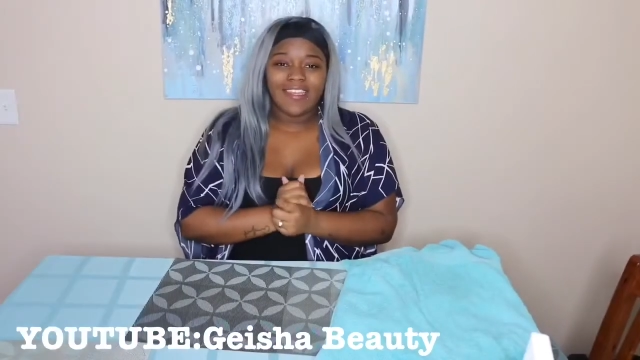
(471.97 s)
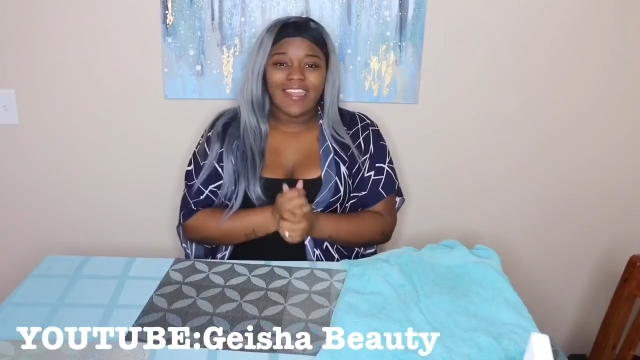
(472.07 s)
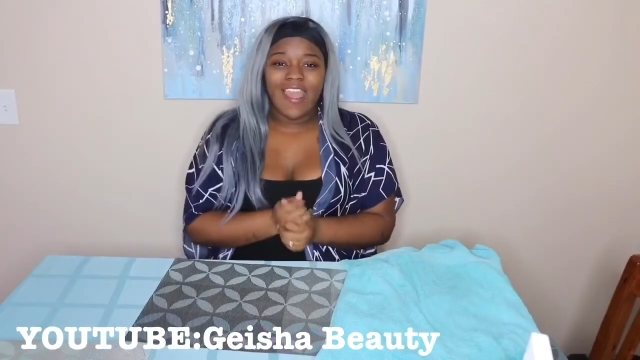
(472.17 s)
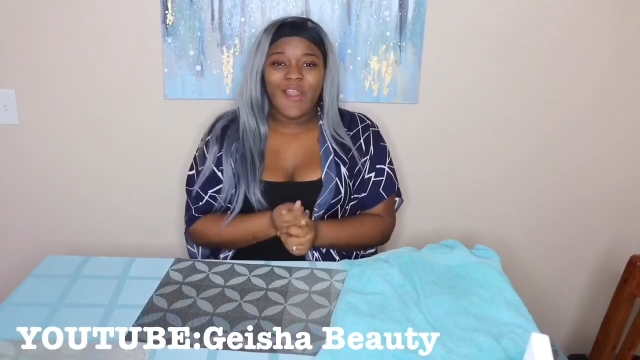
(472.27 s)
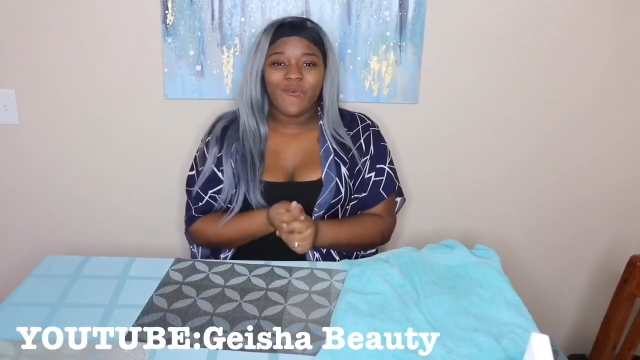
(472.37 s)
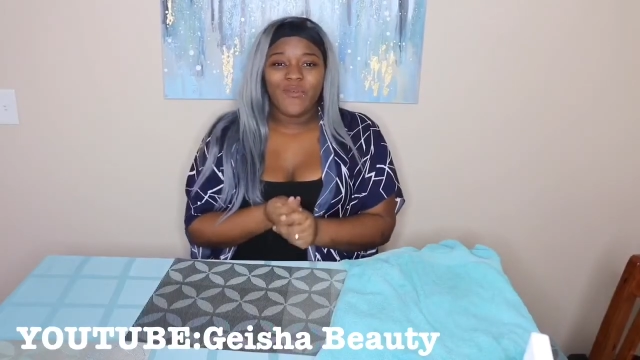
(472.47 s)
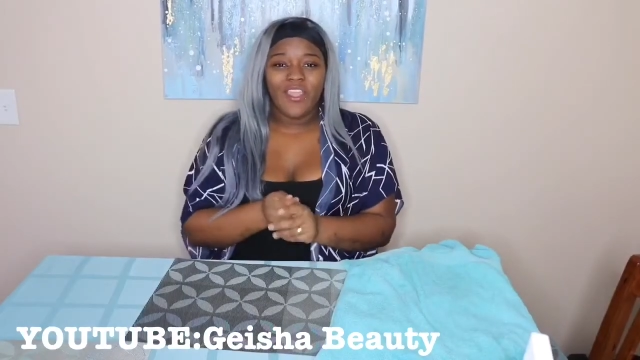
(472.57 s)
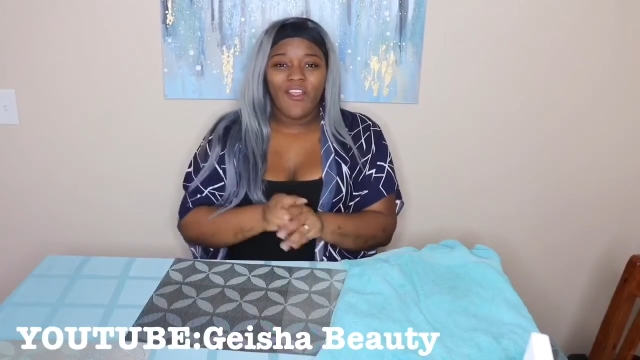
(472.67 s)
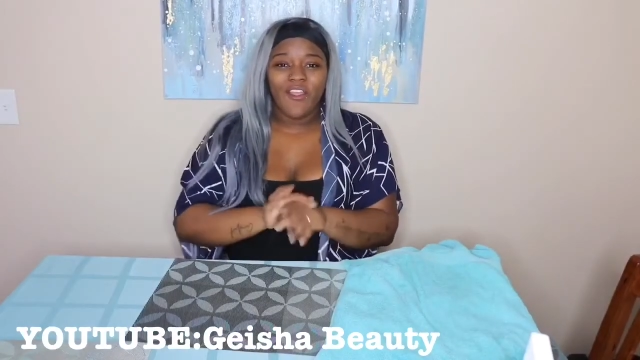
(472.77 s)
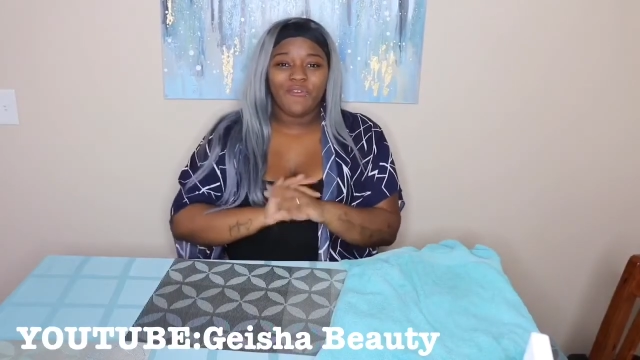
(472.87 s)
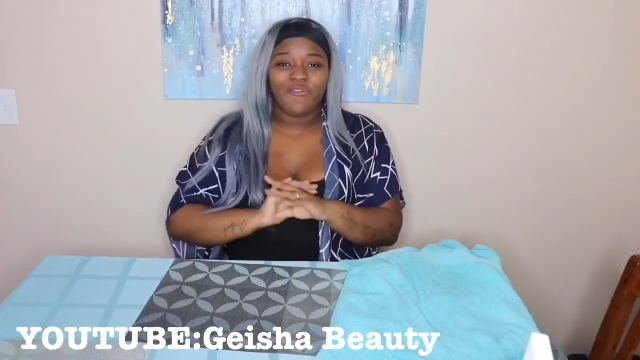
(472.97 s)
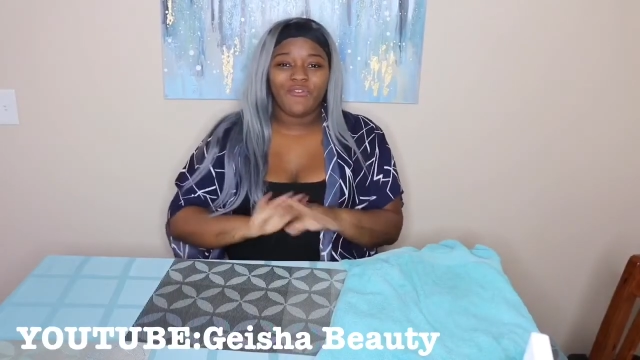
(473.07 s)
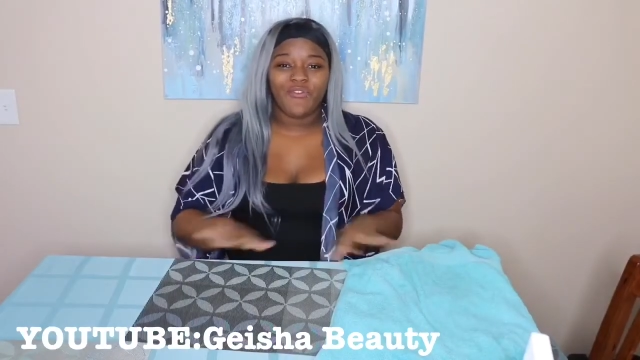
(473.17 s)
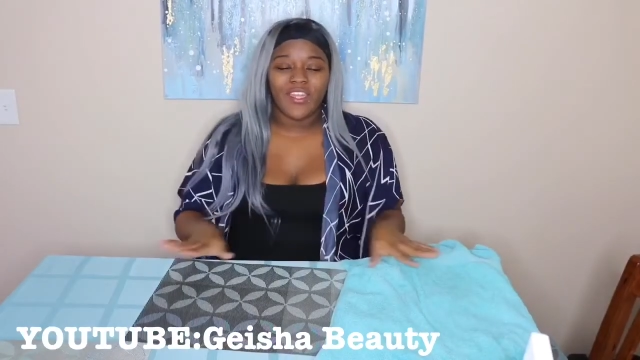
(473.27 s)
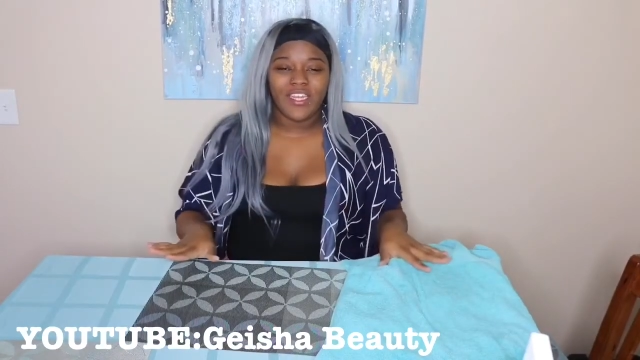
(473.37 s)
now we are
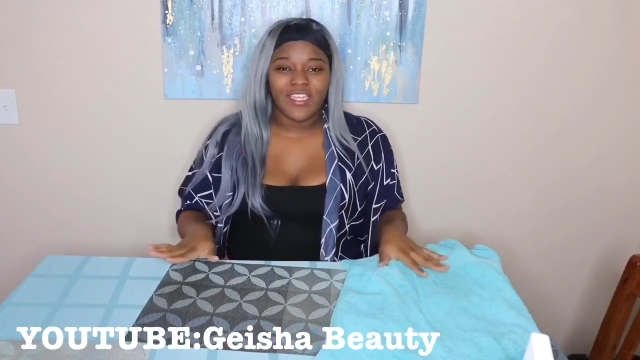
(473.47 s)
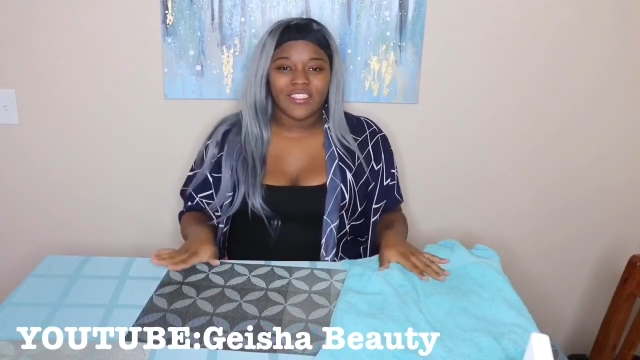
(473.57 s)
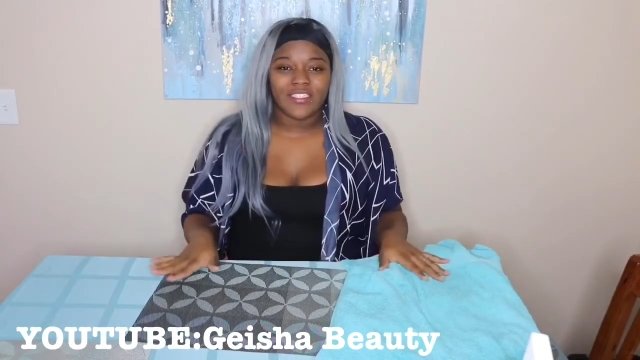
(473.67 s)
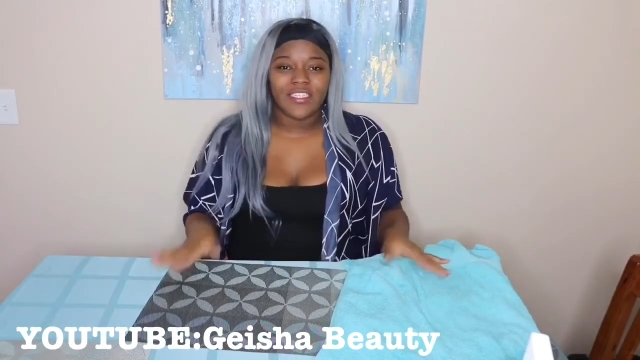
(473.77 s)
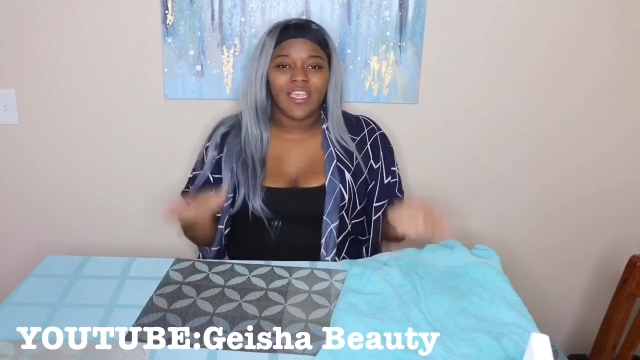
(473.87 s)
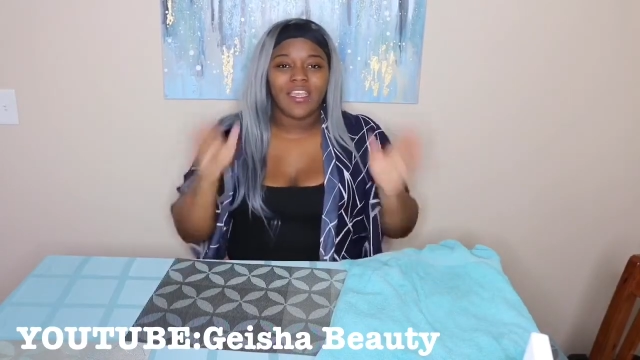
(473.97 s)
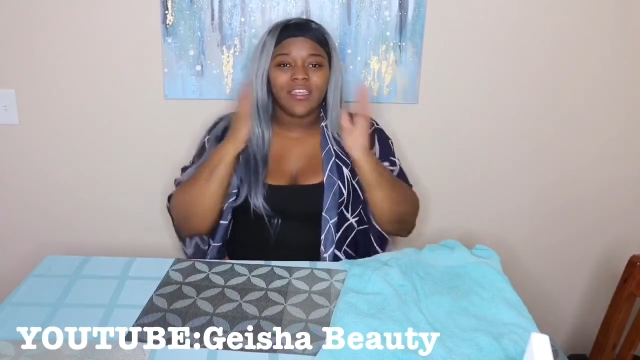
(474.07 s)
finished.